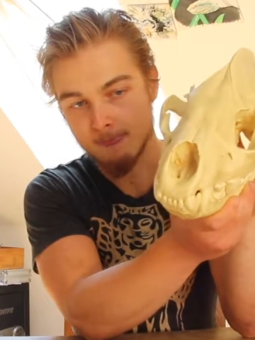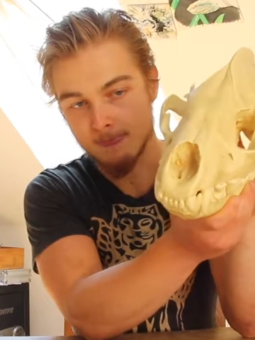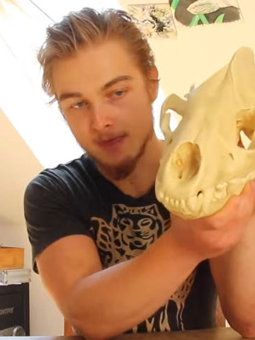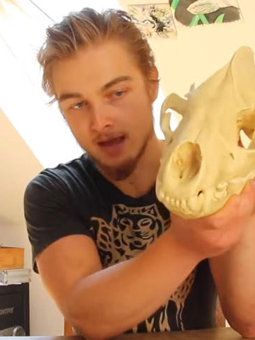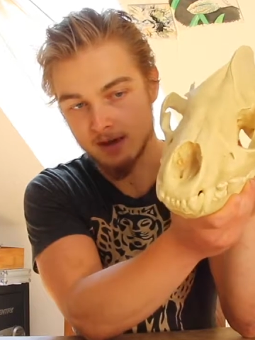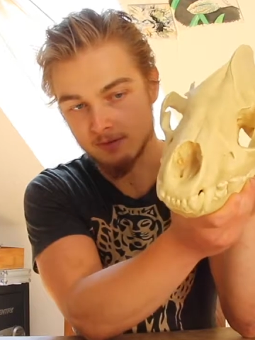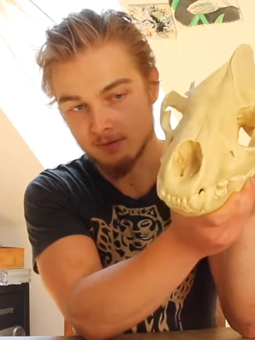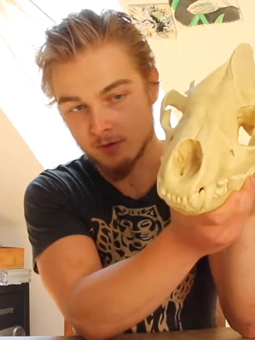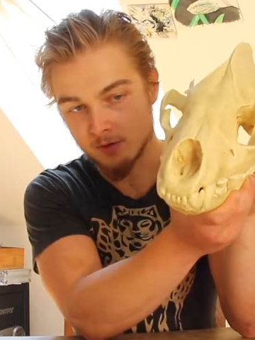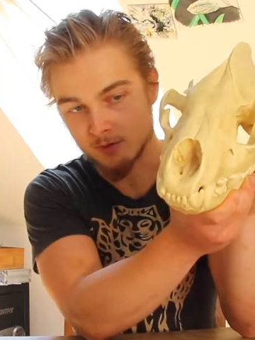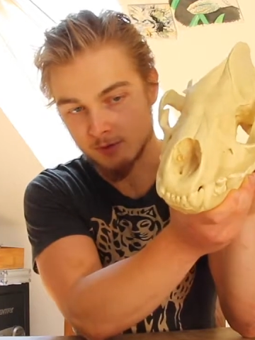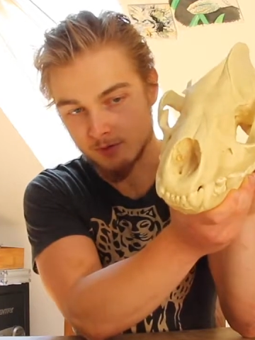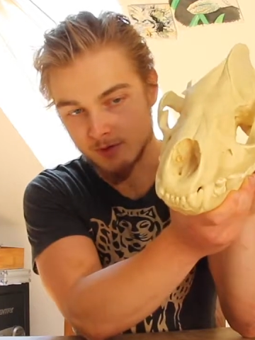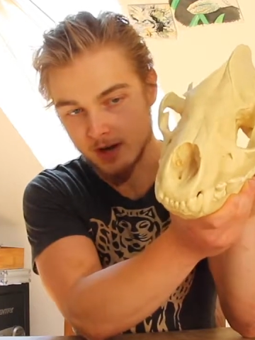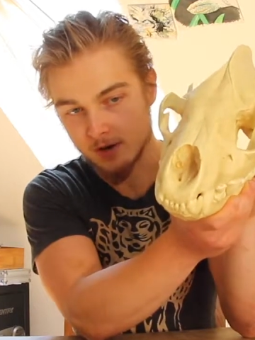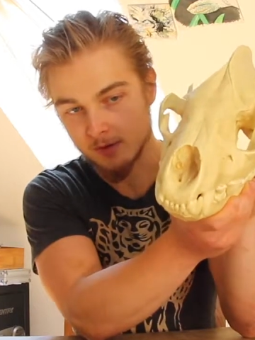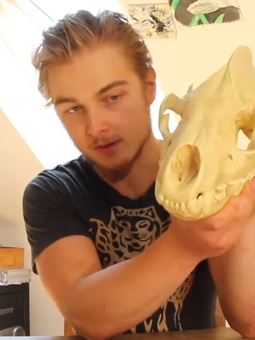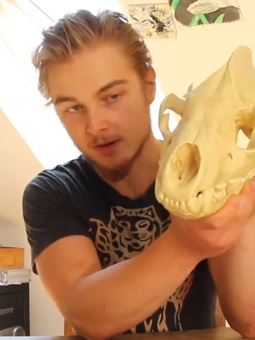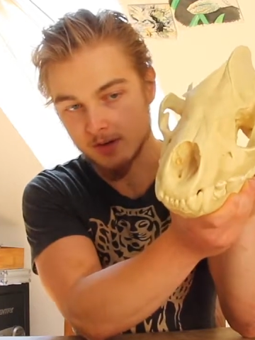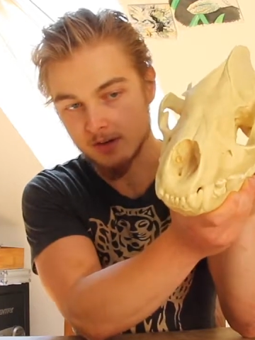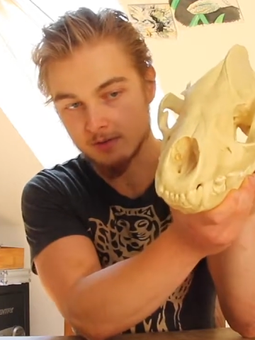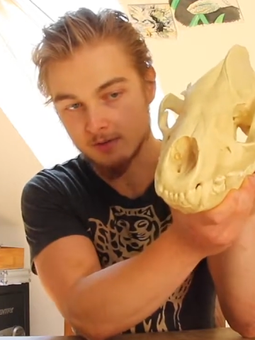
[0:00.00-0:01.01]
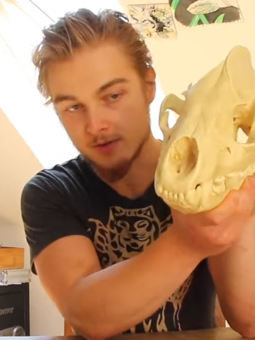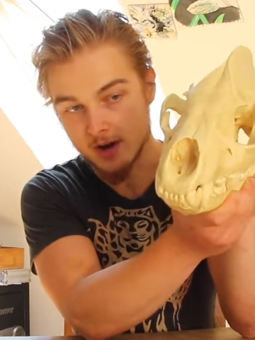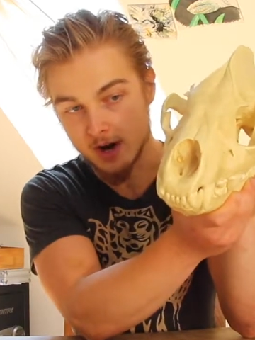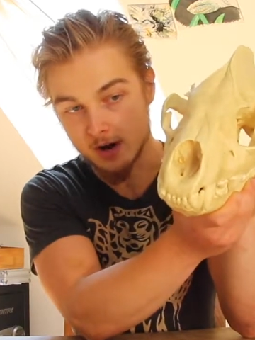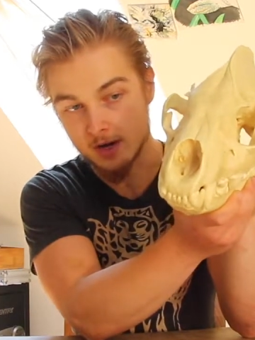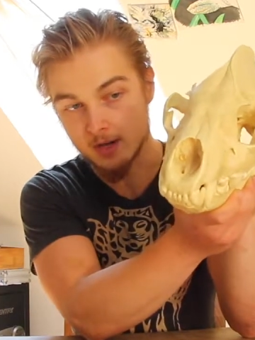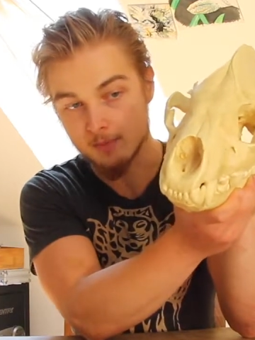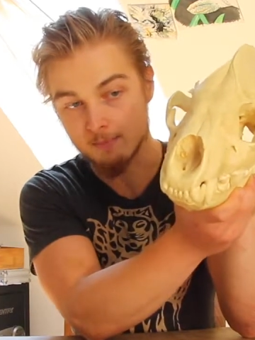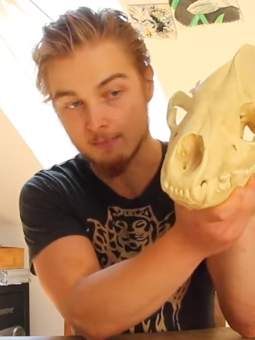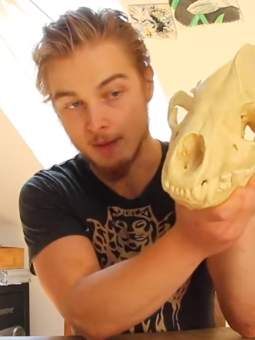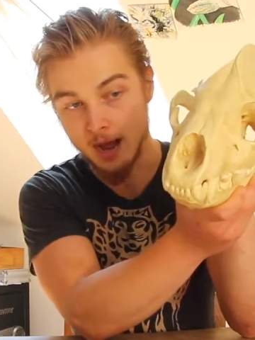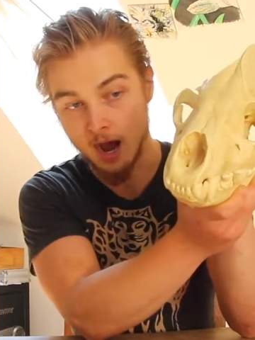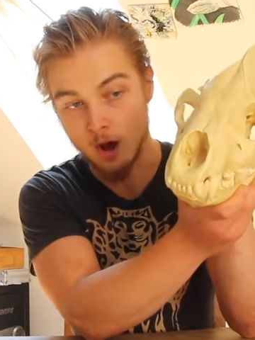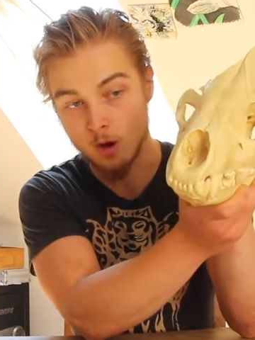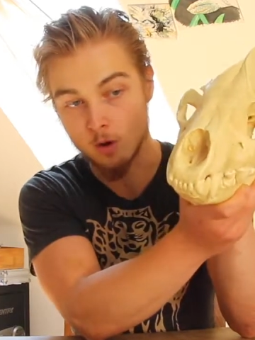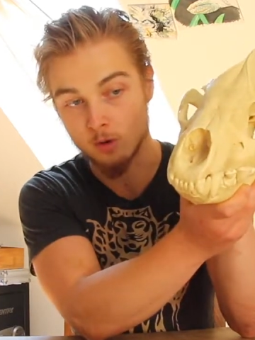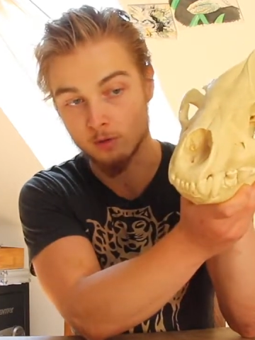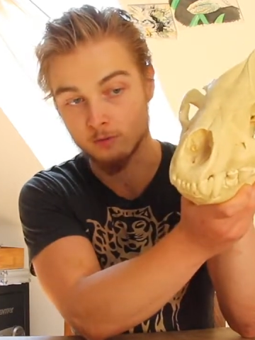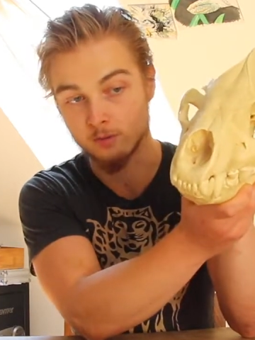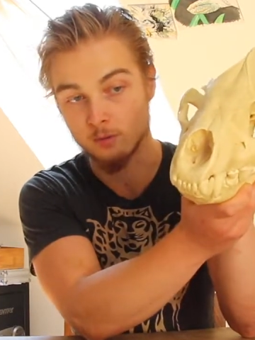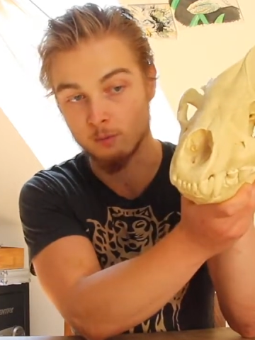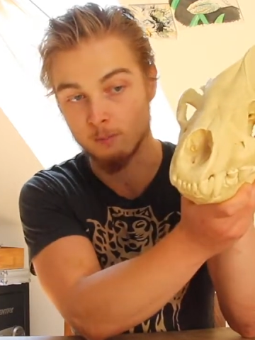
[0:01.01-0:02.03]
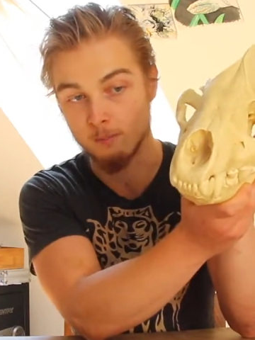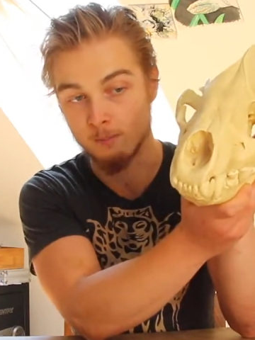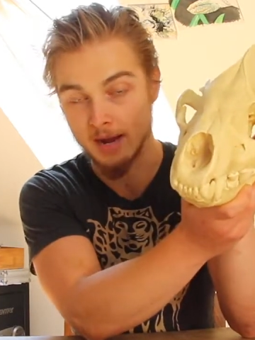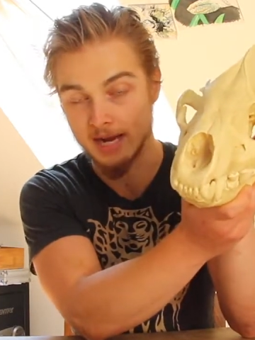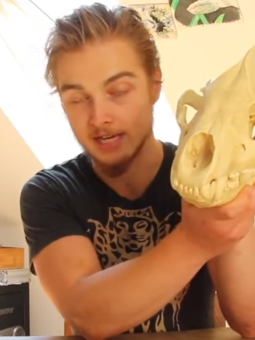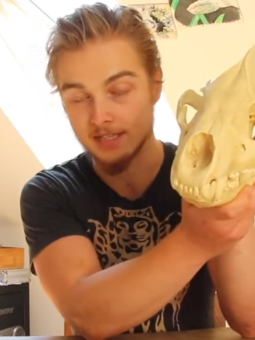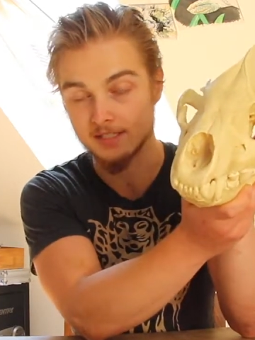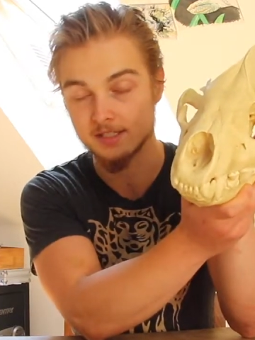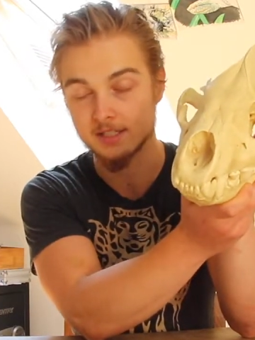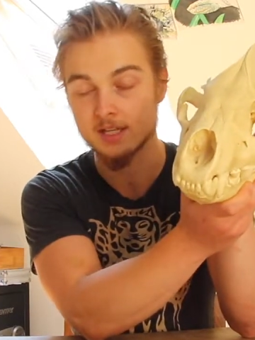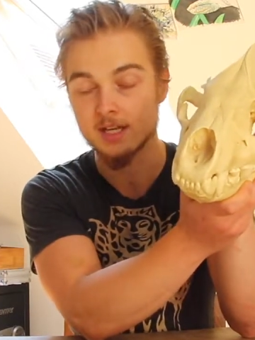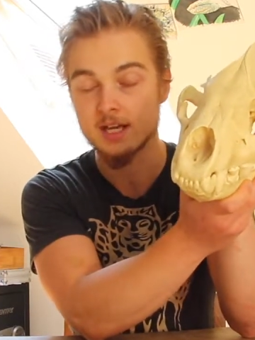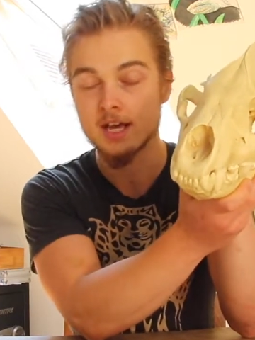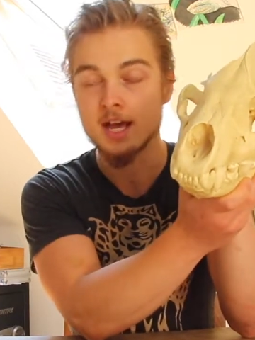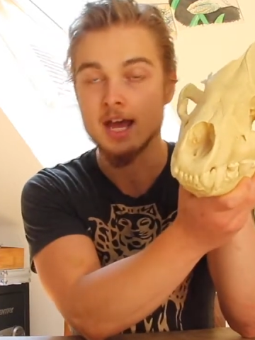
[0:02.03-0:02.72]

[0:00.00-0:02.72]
have a very, very powerful bite